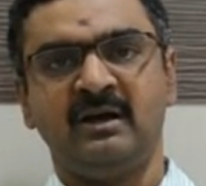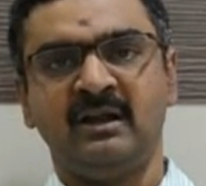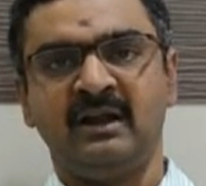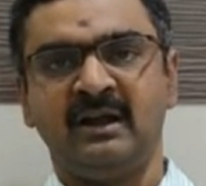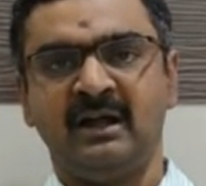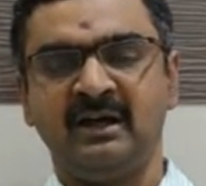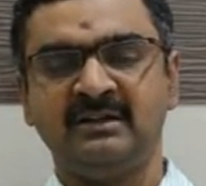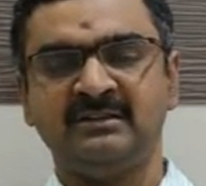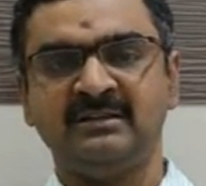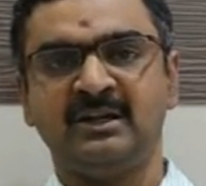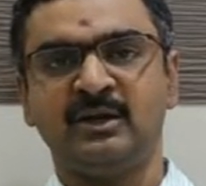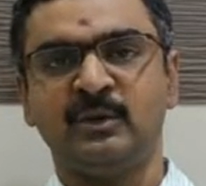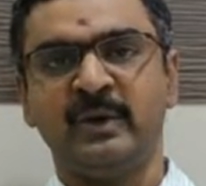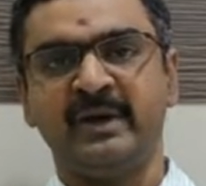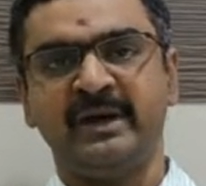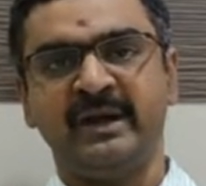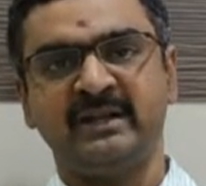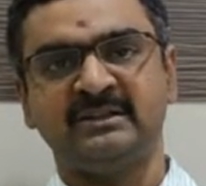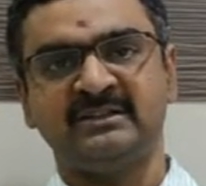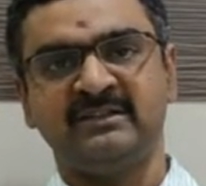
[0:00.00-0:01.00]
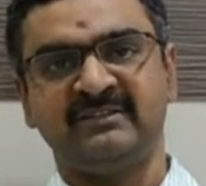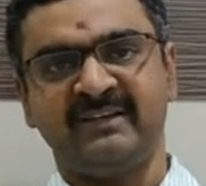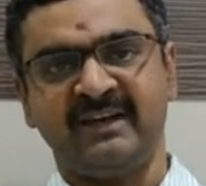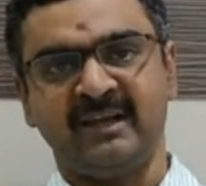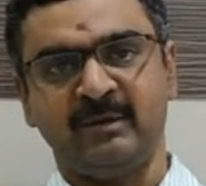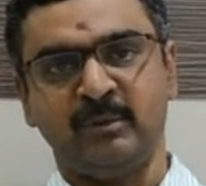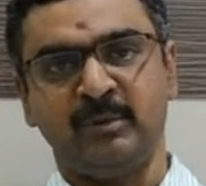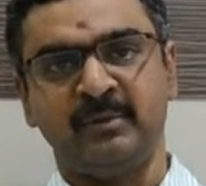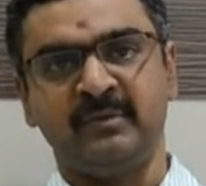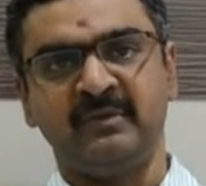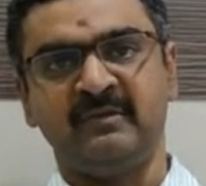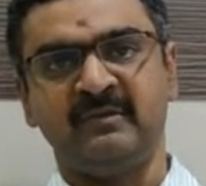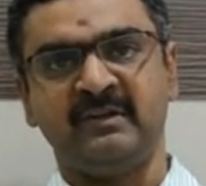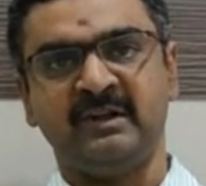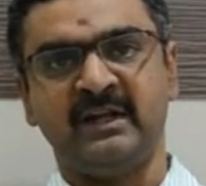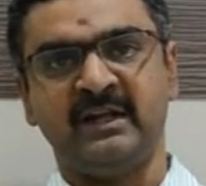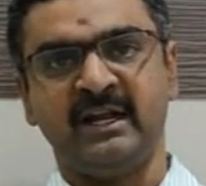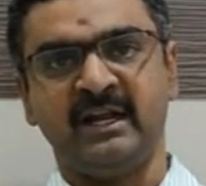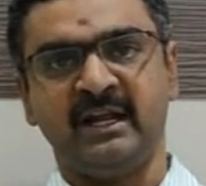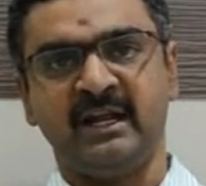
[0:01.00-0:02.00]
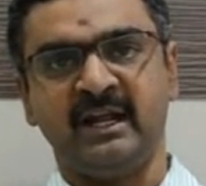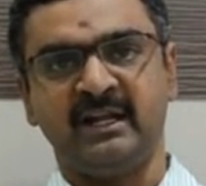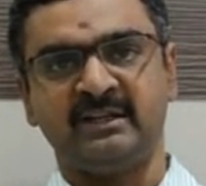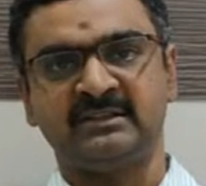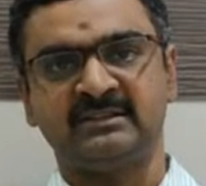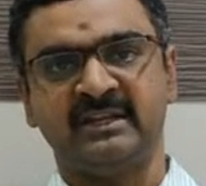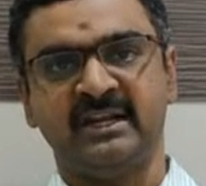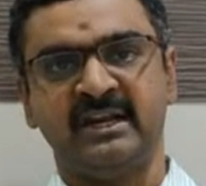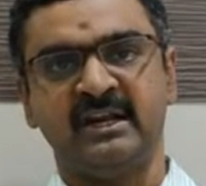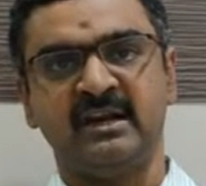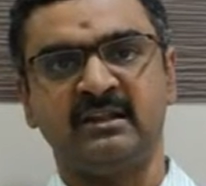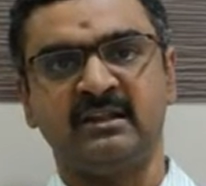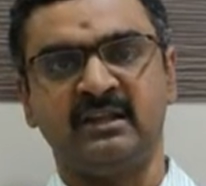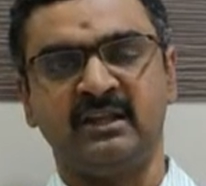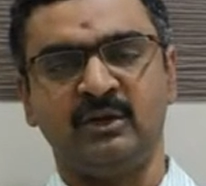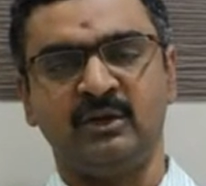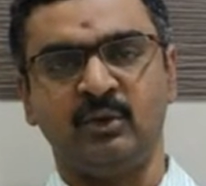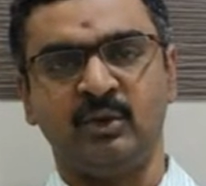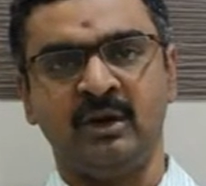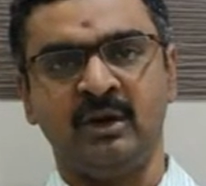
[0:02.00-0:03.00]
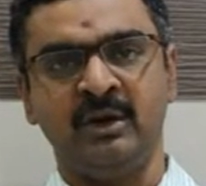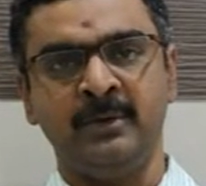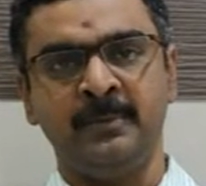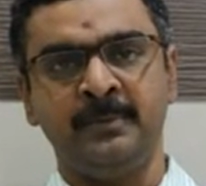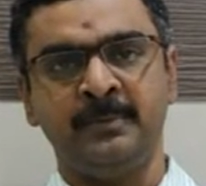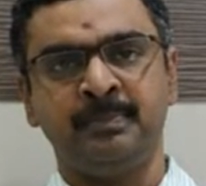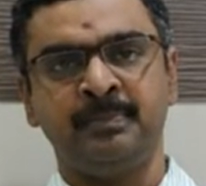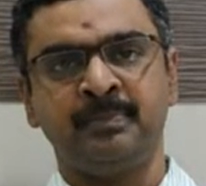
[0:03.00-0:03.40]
larger quantities of albumin will get excreted in the urine.